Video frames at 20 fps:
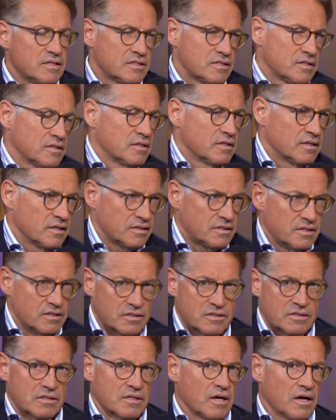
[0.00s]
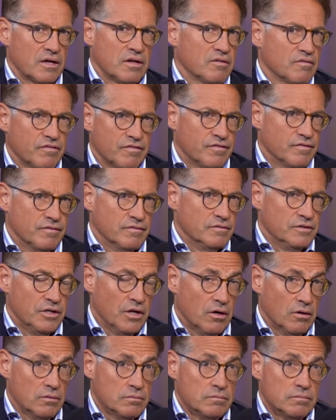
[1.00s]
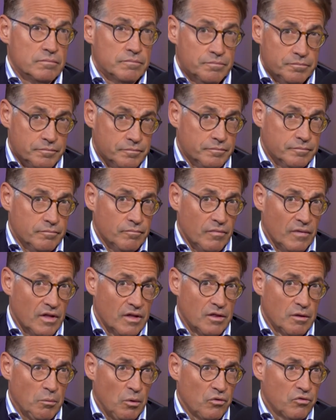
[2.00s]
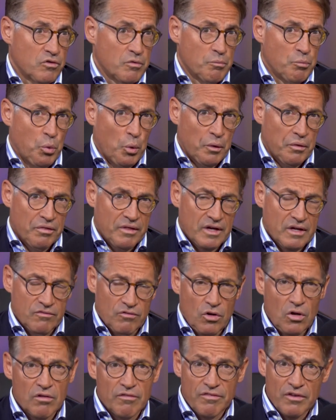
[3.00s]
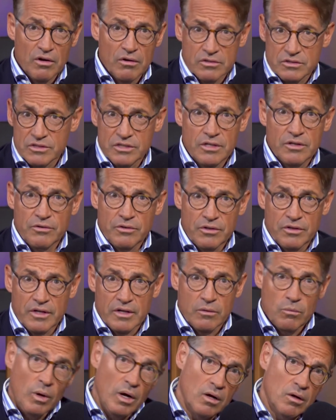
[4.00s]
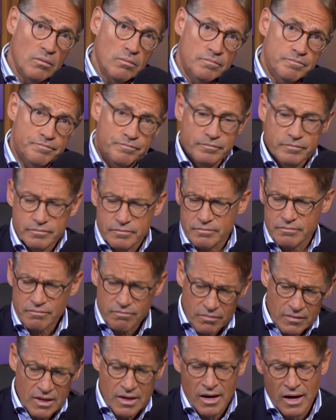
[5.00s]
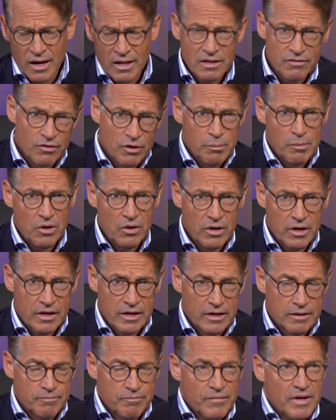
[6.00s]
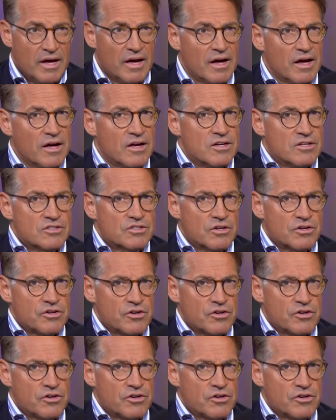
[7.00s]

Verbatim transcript: is kind of, you know, the most important thing of all, folks. You know, you think, well, I live in America. So